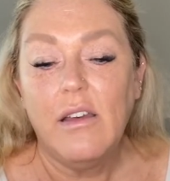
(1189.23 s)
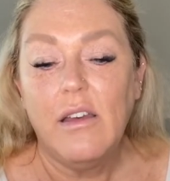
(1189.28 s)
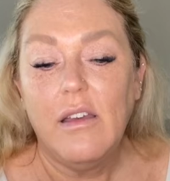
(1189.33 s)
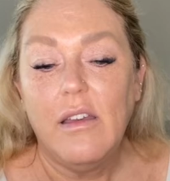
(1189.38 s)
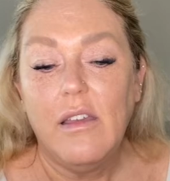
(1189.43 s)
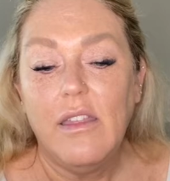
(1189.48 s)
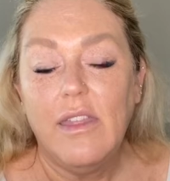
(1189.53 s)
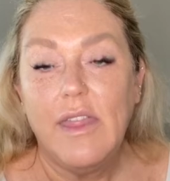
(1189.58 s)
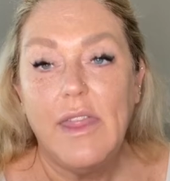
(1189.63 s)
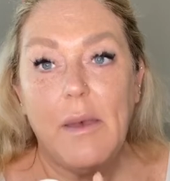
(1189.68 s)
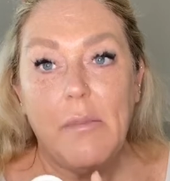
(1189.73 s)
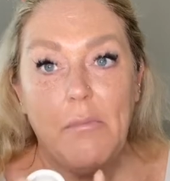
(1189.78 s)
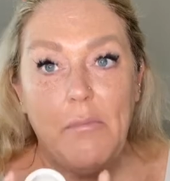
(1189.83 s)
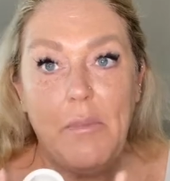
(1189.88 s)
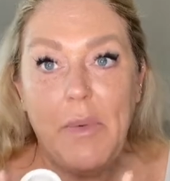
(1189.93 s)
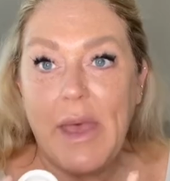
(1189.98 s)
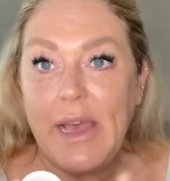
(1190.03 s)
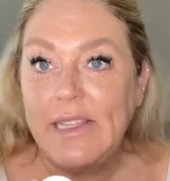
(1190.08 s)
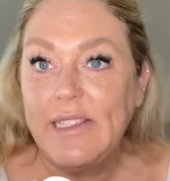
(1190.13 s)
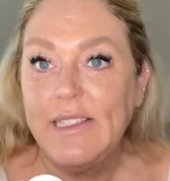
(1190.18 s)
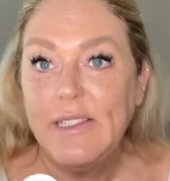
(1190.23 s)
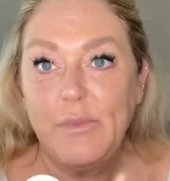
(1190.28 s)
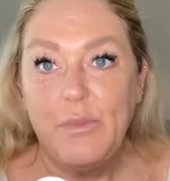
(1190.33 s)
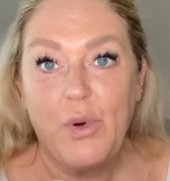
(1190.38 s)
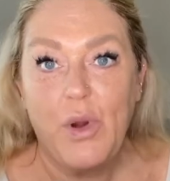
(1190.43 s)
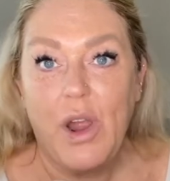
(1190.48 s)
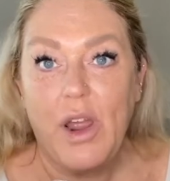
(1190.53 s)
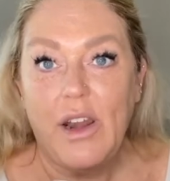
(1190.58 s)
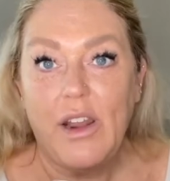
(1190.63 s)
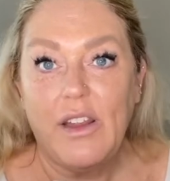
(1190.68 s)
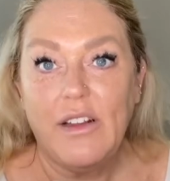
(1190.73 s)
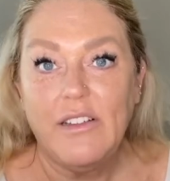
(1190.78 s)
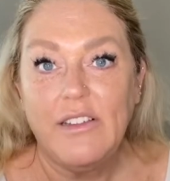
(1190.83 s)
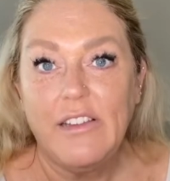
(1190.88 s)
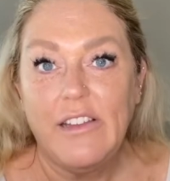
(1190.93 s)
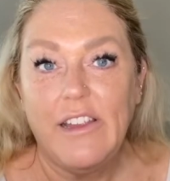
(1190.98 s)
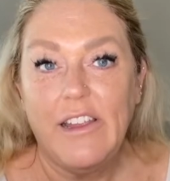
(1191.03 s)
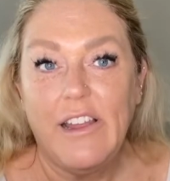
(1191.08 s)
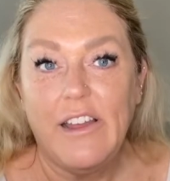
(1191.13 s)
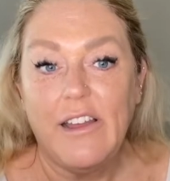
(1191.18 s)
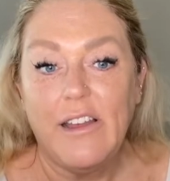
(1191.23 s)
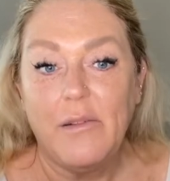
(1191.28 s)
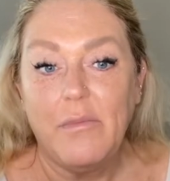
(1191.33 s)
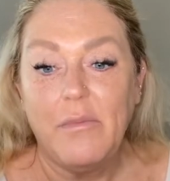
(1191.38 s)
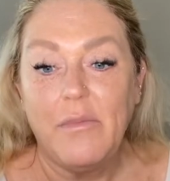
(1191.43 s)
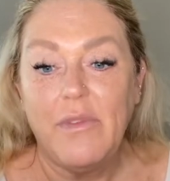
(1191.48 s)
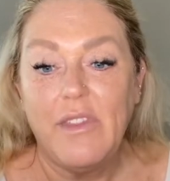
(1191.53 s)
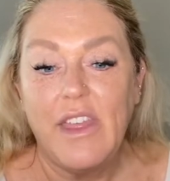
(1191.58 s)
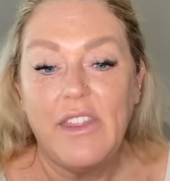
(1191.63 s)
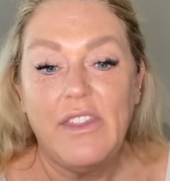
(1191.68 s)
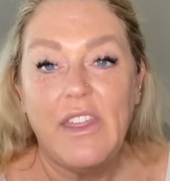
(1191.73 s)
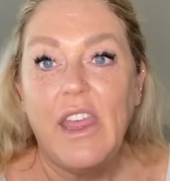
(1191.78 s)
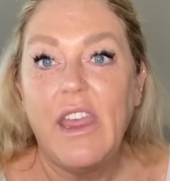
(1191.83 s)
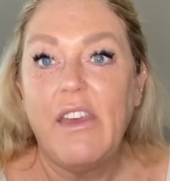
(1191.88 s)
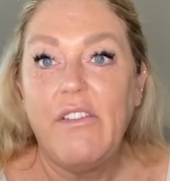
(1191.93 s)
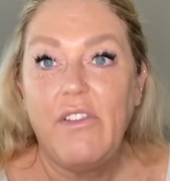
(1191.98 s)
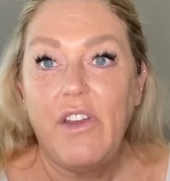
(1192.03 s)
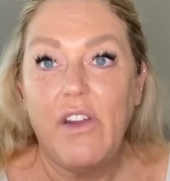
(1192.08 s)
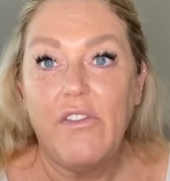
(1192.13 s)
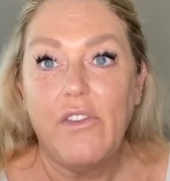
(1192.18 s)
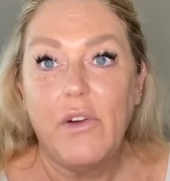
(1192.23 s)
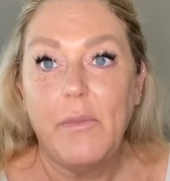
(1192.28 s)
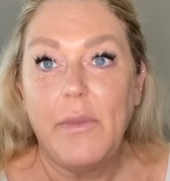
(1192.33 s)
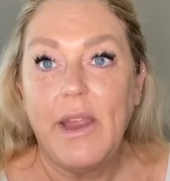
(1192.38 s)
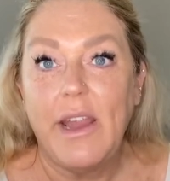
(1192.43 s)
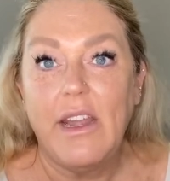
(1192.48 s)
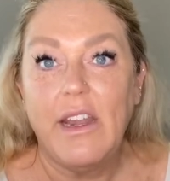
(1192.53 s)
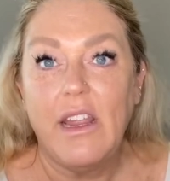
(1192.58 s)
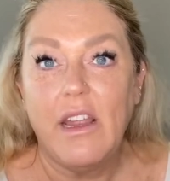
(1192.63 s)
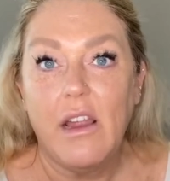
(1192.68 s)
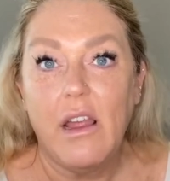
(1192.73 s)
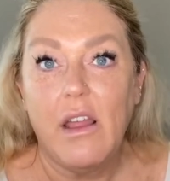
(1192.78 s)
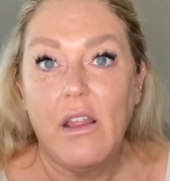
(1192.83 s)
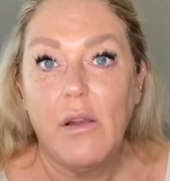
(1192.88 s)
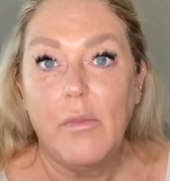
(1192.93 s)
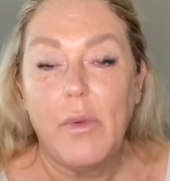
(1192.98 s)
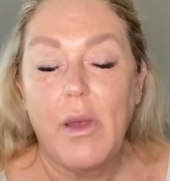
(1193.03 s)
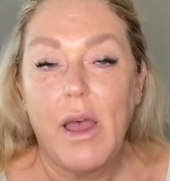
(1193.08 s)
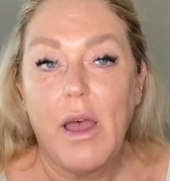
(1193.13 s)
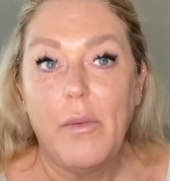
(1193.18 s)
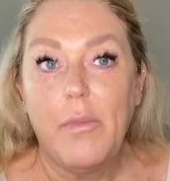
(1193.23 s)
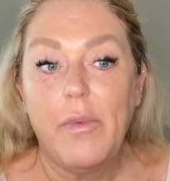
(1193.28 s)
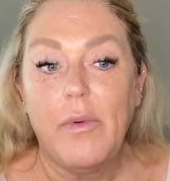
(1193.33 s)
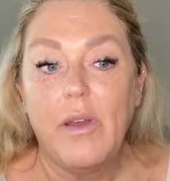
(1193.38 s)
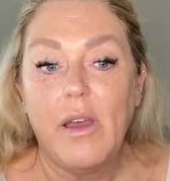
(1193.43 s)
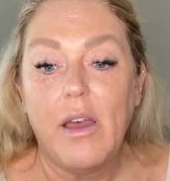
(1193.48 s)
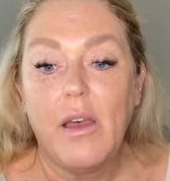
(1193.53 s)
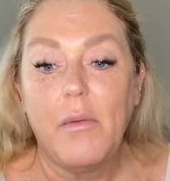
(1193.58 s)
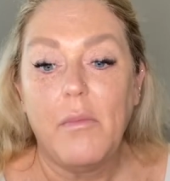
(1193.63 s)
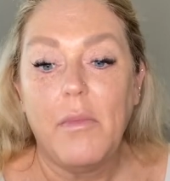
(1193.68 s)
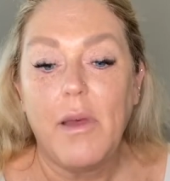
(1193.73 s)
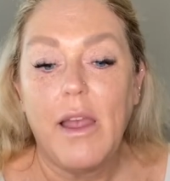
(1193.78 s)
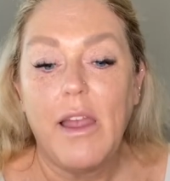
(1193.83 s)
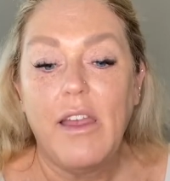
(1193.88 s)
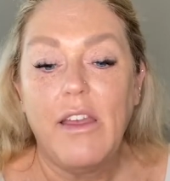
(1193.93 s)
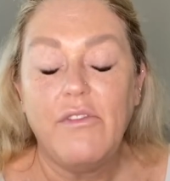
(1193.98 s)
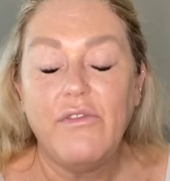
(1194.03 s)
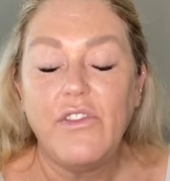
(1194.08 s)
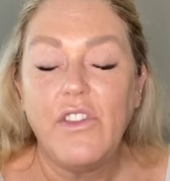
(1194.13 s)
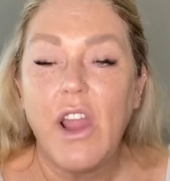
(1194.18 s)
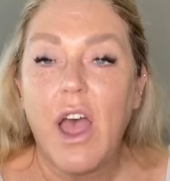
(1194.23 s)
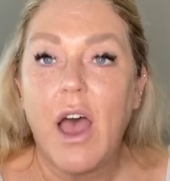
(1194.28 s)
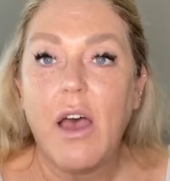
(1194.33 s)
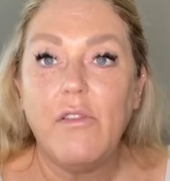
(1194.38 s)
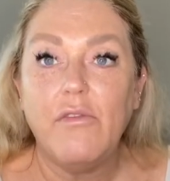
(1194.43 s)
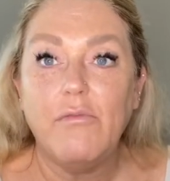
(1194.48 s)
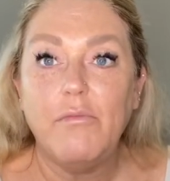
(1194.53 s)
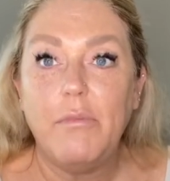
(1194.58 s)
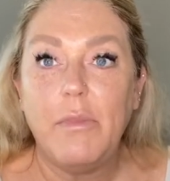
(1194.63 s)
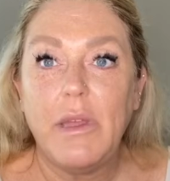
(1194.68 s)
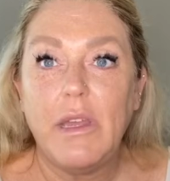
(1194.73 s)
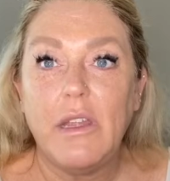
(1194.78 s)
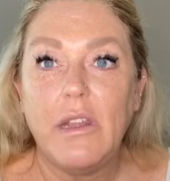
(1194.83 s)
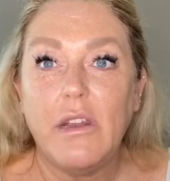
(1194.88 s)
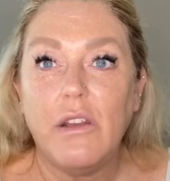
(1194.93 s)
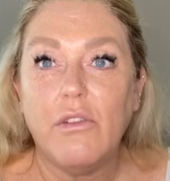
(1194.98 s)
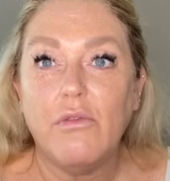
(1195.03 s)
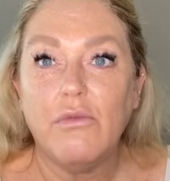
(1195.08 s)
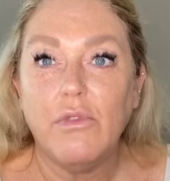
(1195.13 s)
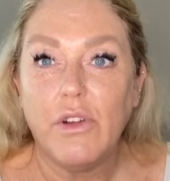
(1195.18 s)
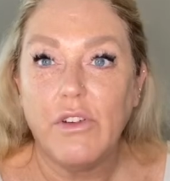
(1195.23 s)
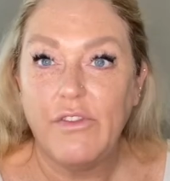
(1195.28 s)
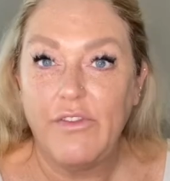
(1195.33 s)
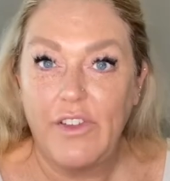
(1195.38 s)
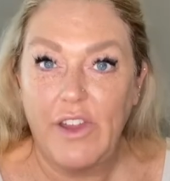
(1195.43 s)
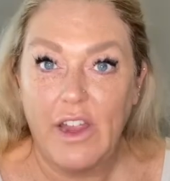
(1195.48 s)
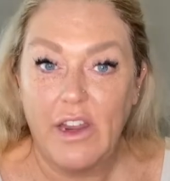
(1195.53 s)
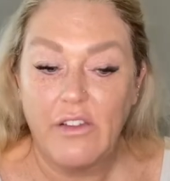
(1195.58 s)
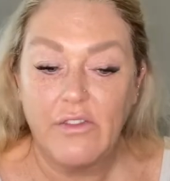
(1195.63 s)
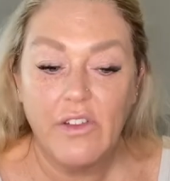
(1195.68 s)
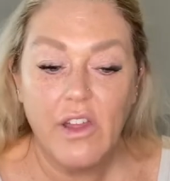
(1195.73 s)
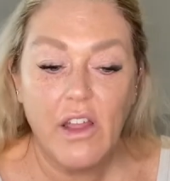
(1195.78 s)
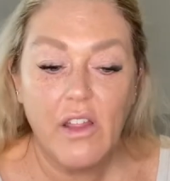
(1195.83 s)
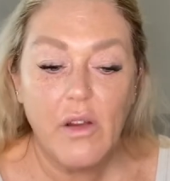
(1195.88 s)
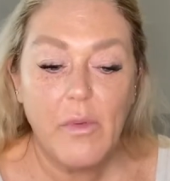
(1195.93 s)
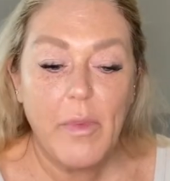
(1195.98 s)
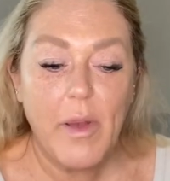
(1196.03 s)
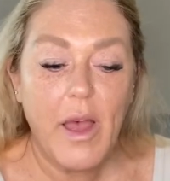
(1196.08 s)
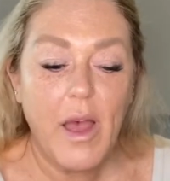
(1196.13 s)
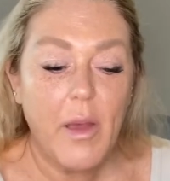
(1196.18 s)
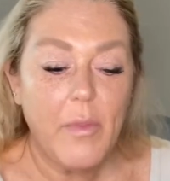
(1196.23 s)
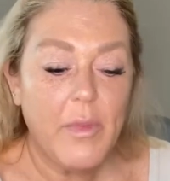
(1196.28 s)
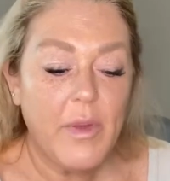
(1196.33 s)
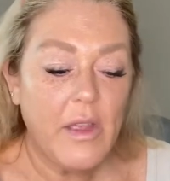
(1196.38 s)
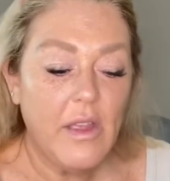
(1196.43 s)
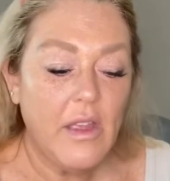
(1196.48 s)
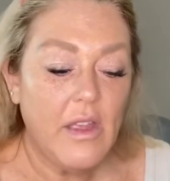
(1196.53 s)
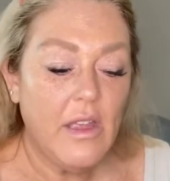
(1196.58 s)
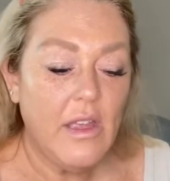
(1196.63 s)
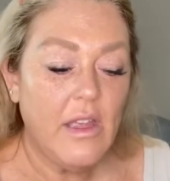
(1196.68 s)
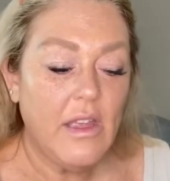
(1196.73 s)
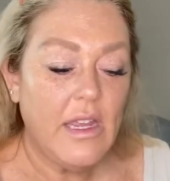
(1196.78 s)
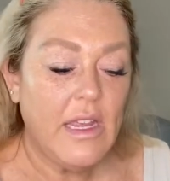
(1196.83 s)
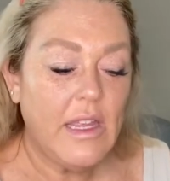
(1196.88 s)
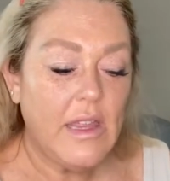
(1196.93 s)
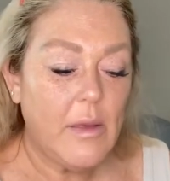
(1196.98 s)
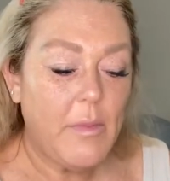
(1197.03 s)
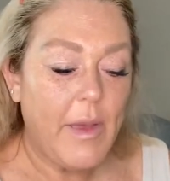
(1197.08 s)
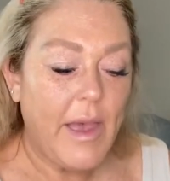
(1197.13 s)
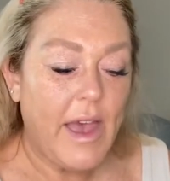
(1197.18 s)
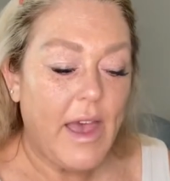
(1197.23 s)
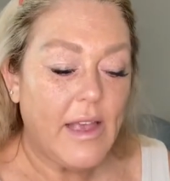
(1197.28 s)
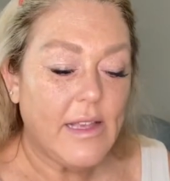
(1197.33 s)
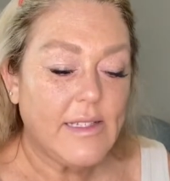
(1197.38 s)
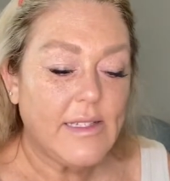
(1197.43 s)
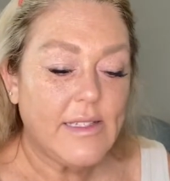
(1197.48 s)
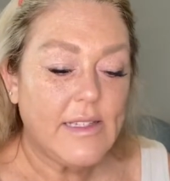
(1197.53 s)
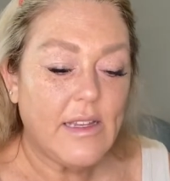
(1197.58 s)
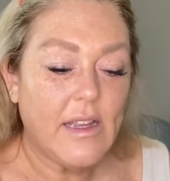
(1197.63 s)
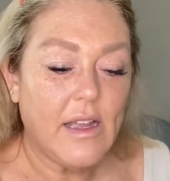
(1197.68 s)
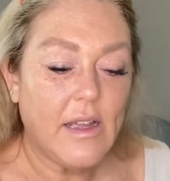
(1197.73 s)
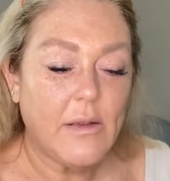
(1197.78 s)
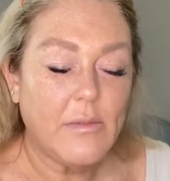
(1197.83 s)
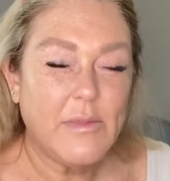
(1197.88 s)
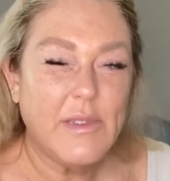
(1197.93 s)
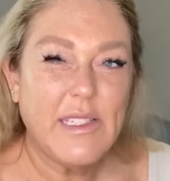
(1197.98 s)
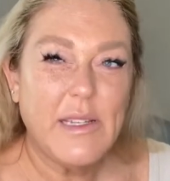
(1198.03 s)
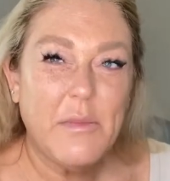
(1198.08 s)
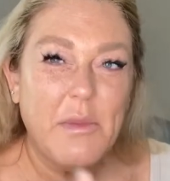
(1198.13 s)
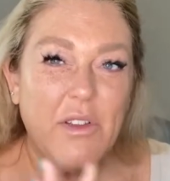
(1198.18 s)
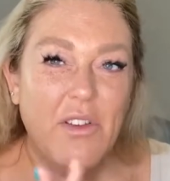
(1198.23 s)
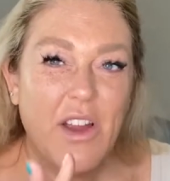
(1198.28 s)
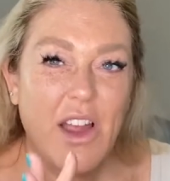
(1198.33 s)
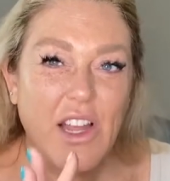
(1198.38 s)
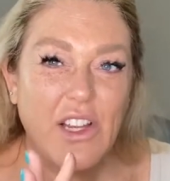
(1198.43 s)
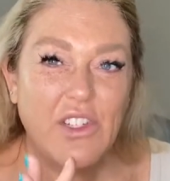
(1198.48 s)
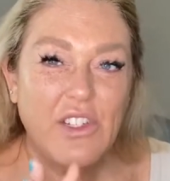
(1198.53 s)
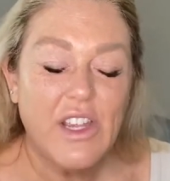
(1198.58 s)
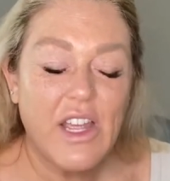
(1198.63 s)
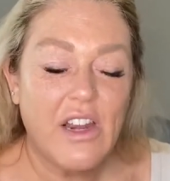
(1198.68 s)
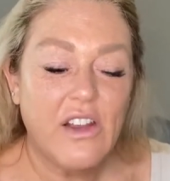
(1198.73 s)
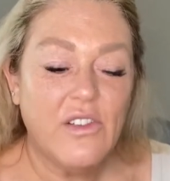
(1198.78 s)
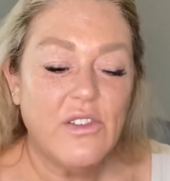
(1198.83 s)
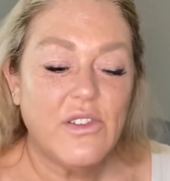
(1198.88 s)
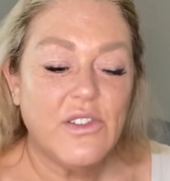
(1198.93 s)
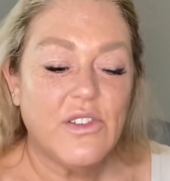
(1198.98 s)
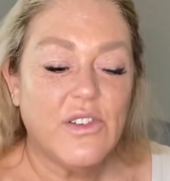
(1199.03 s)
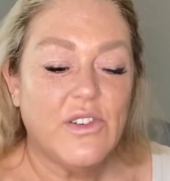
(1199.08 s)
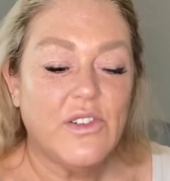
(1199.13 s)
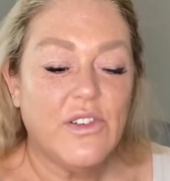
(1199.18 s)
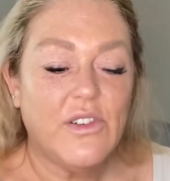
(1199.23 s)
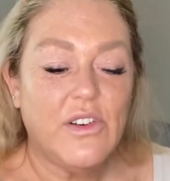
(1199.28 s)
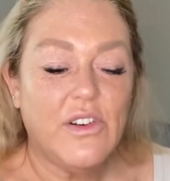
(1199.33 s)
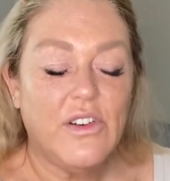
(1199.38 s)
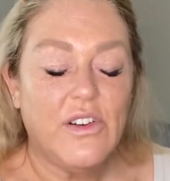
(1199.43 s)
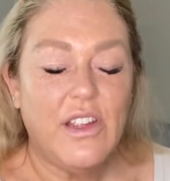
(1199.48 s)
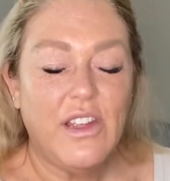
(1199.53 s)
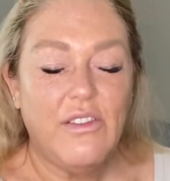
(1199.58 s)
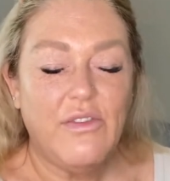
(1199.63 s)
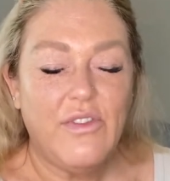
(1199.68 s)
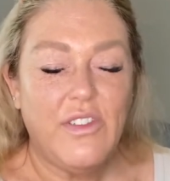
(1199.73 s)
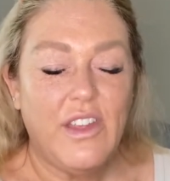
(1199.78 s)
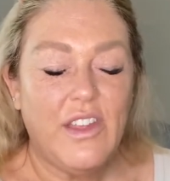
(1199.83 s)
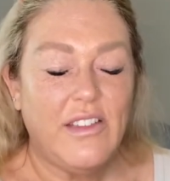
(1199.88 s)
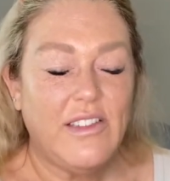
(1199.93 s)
the best product that they have ever made in ColourPop. I have not been a real fan of ColourPop in the past. Some of their eyeshadows are iffy